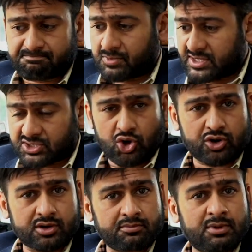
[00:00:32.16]
has got
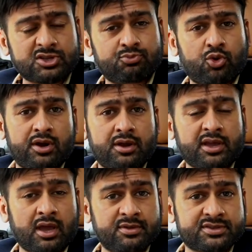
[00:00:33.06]
much more
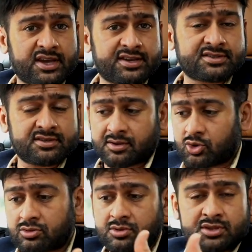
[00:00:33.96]
cabin size.
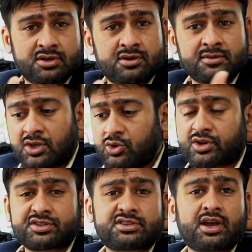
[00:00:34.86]
You
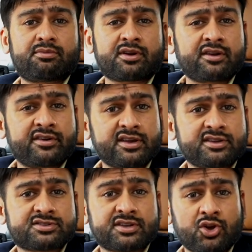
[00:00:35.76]
can see I'm
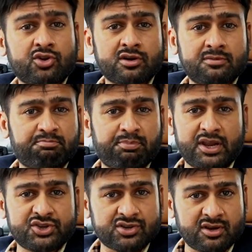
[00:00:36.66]
literally sitting on a
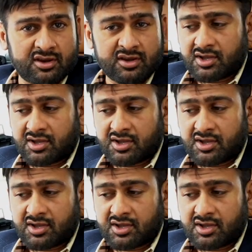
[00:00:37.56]
palatial